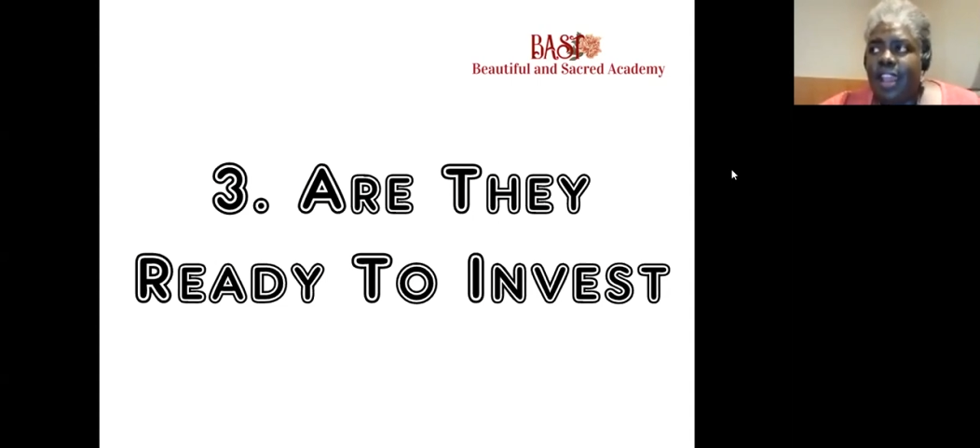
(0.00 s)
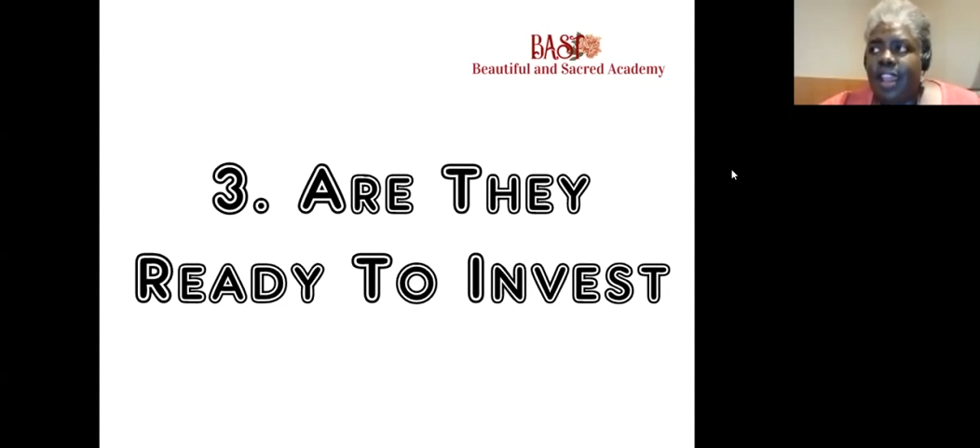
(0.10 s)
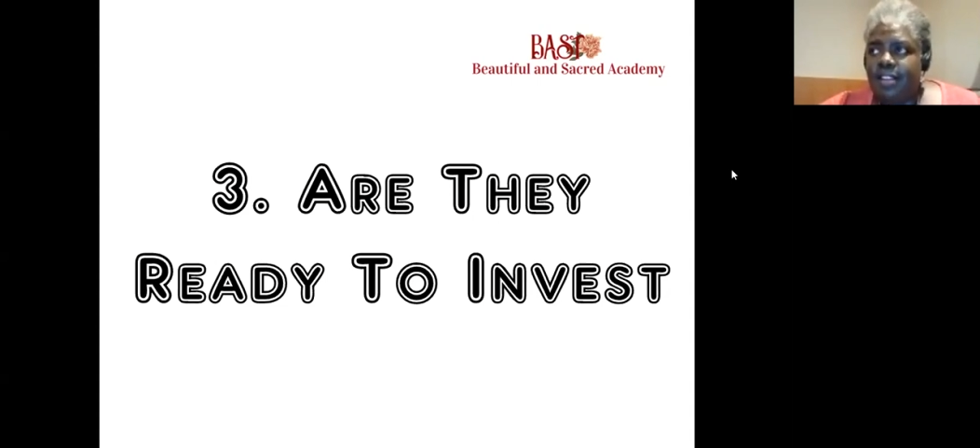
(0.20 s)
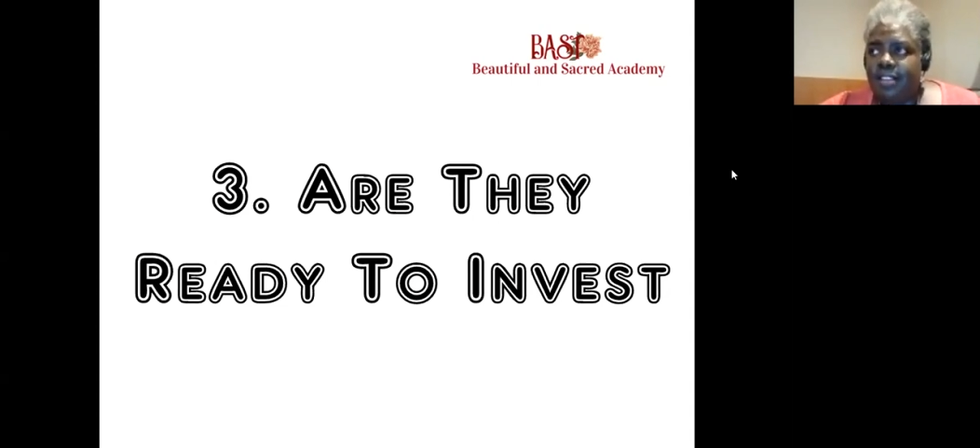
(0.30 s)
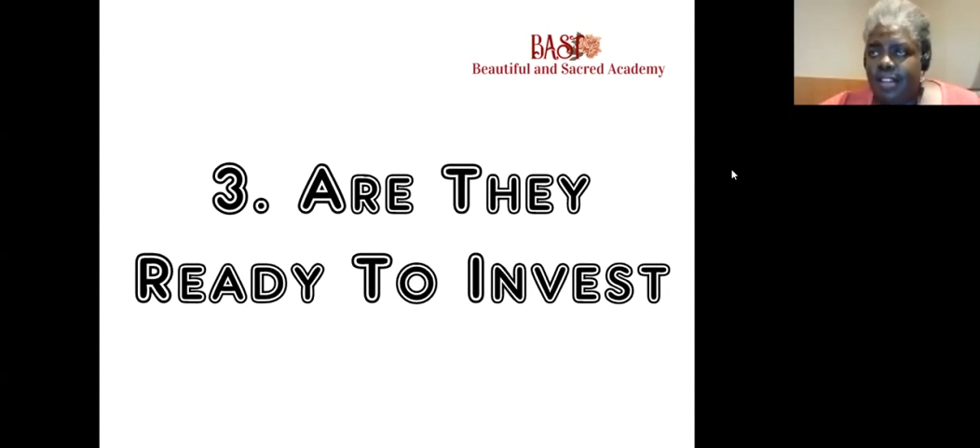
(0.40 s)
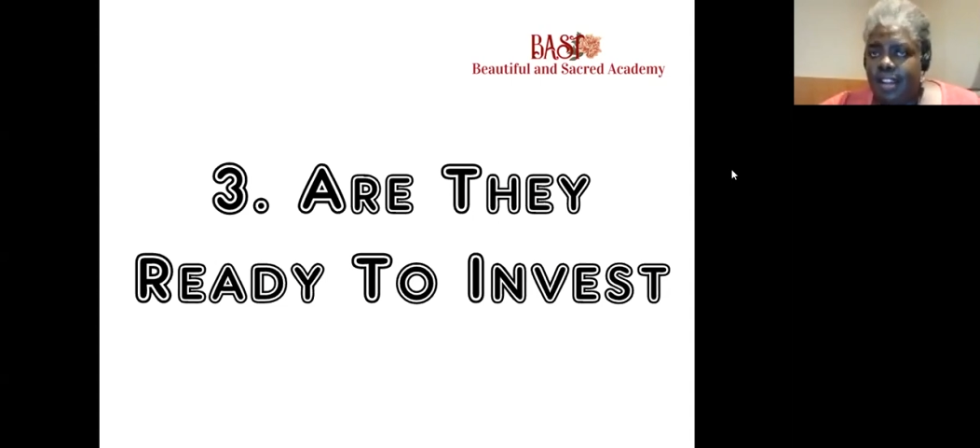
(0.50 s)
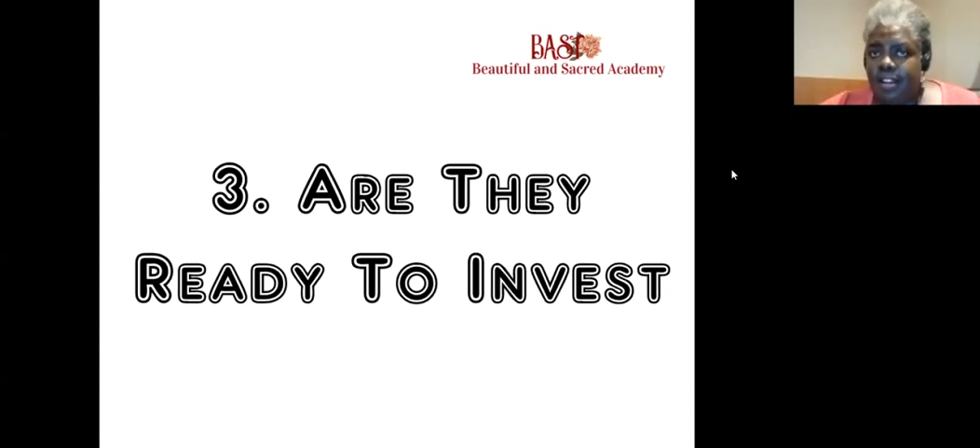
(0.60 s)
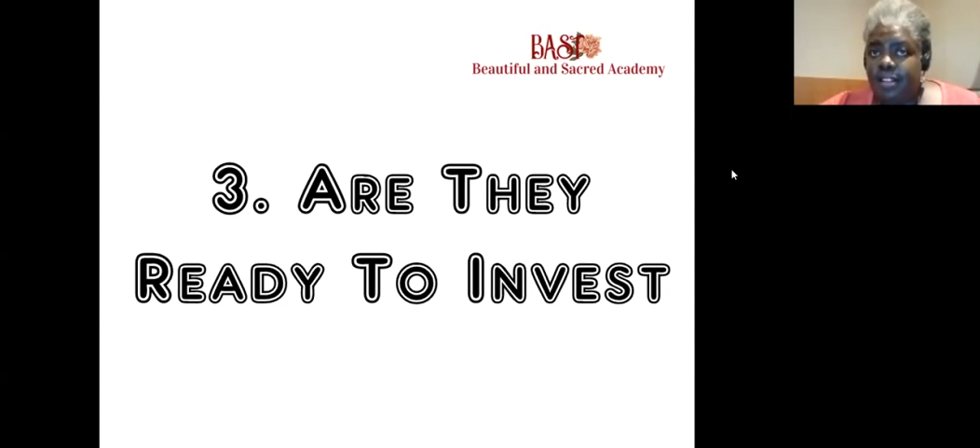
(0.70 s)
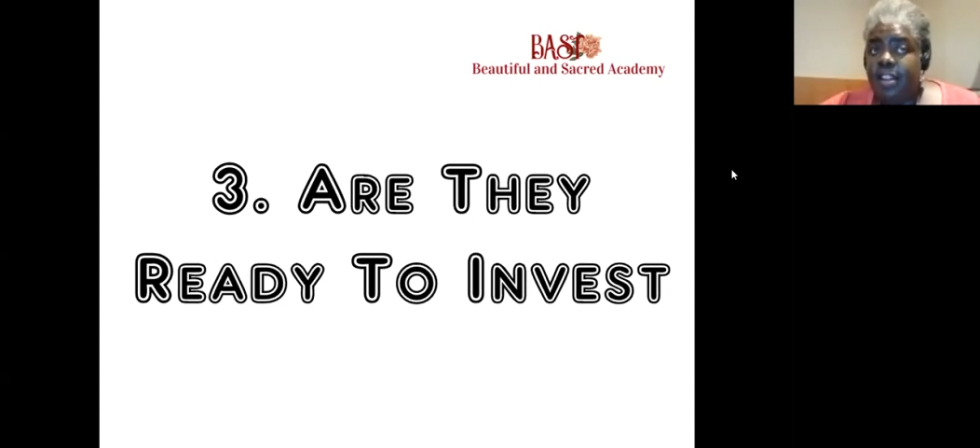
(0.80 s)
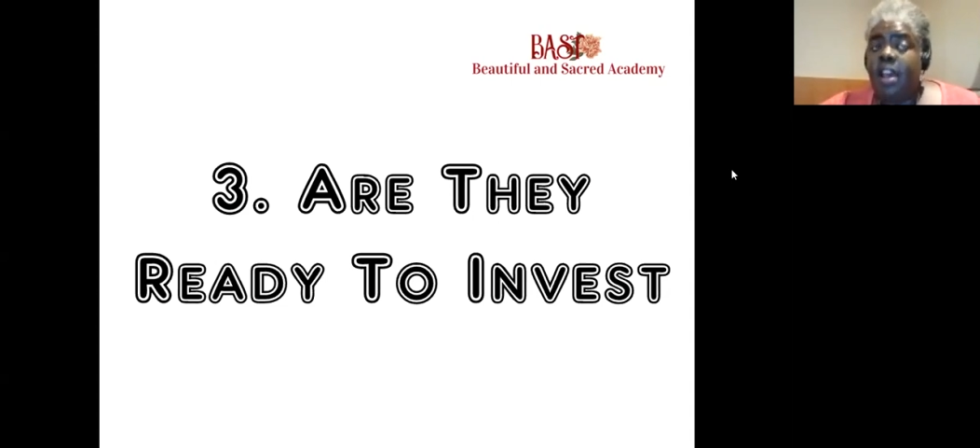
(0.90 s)
and
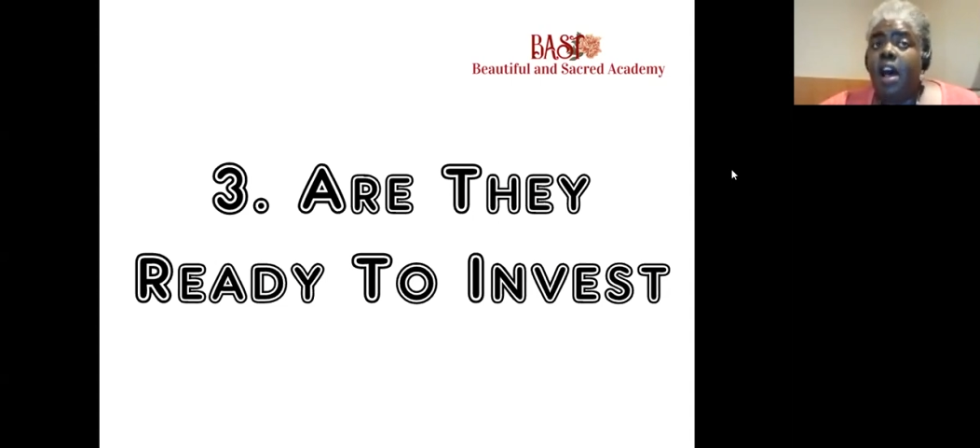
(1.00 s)
cents?